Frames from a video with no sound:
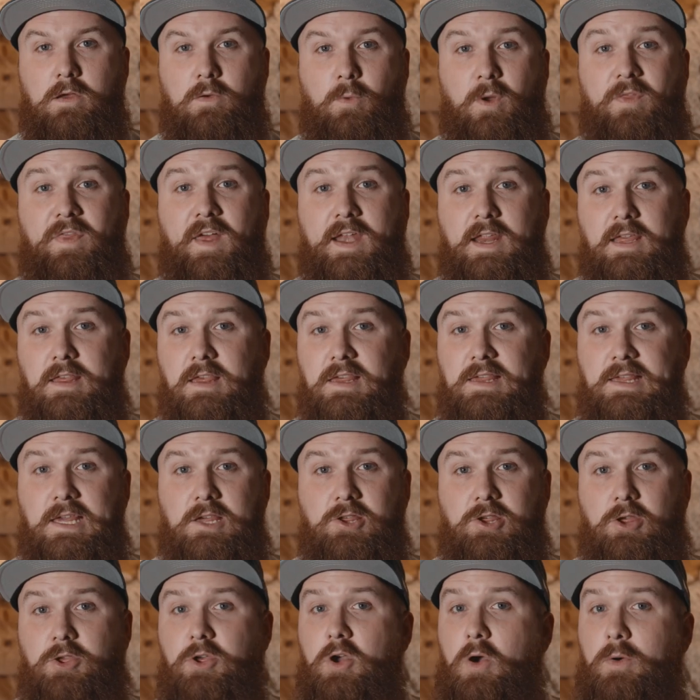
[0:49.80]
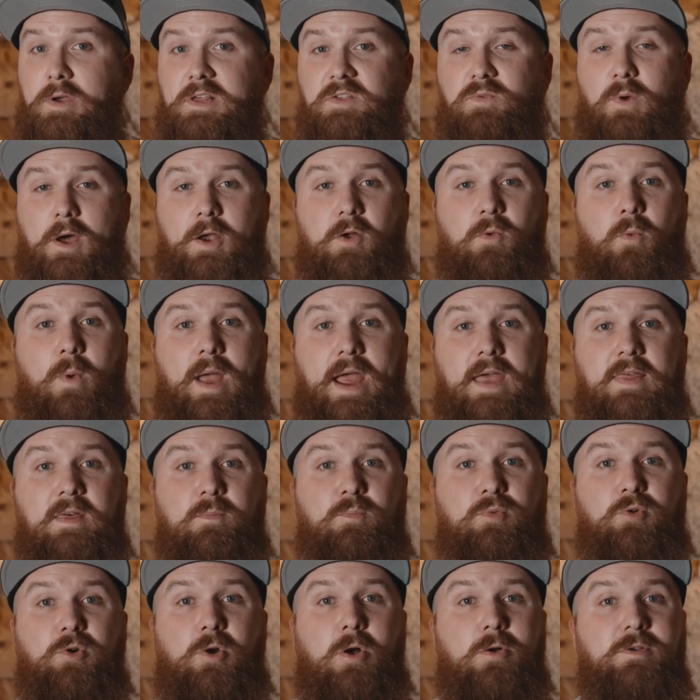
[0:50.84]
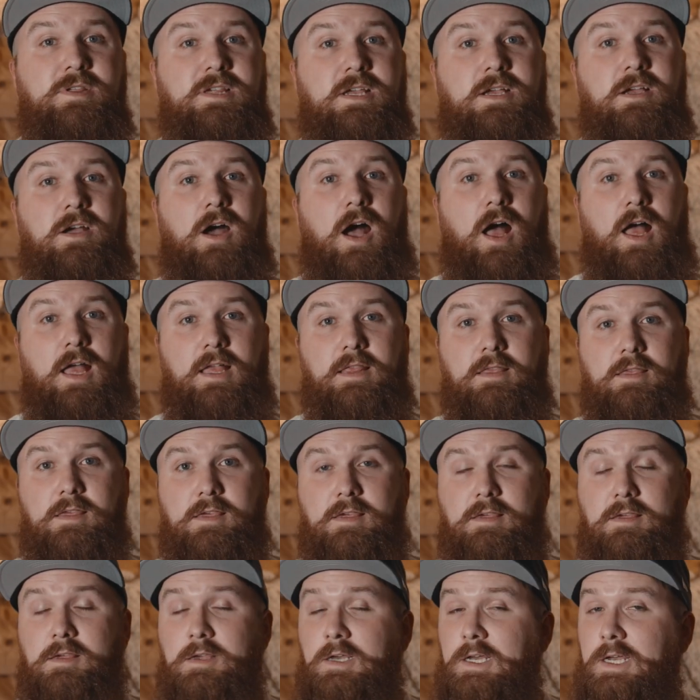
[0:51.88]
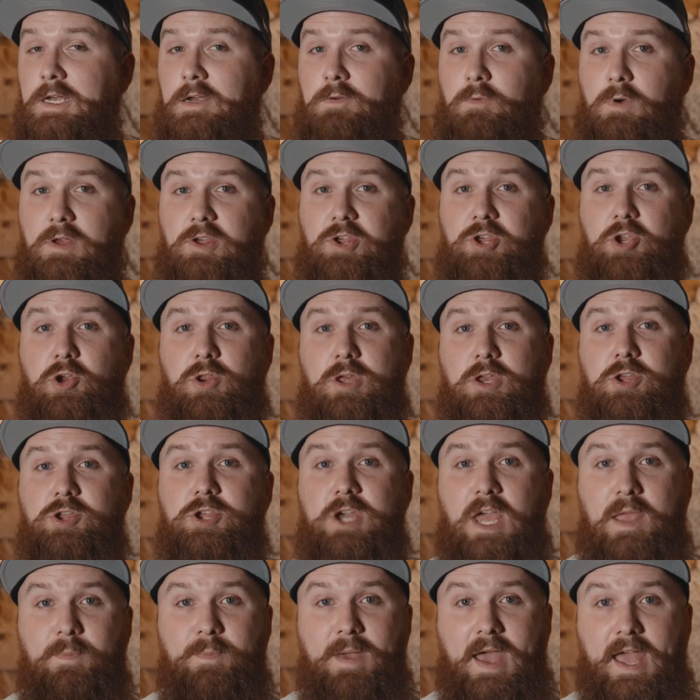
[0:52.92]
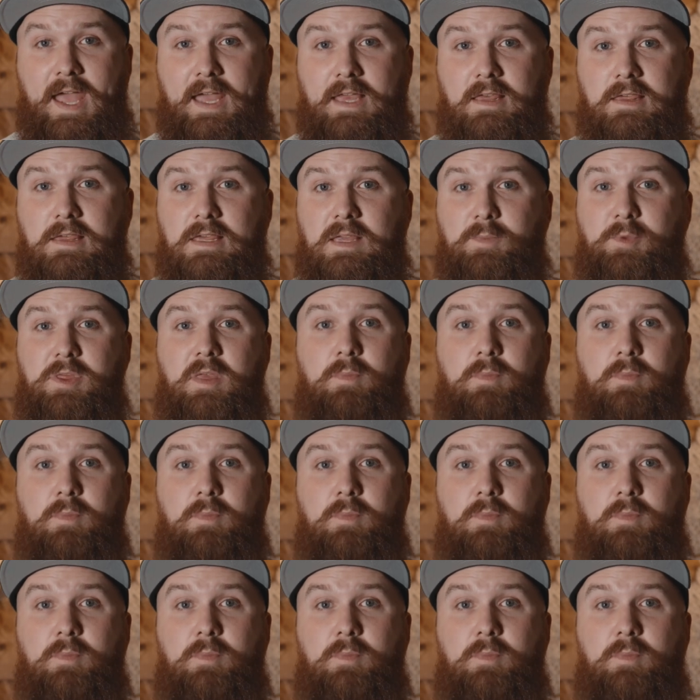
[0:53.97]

With any decision, you always want to weigh the pros and cons. With shooting JPEG, some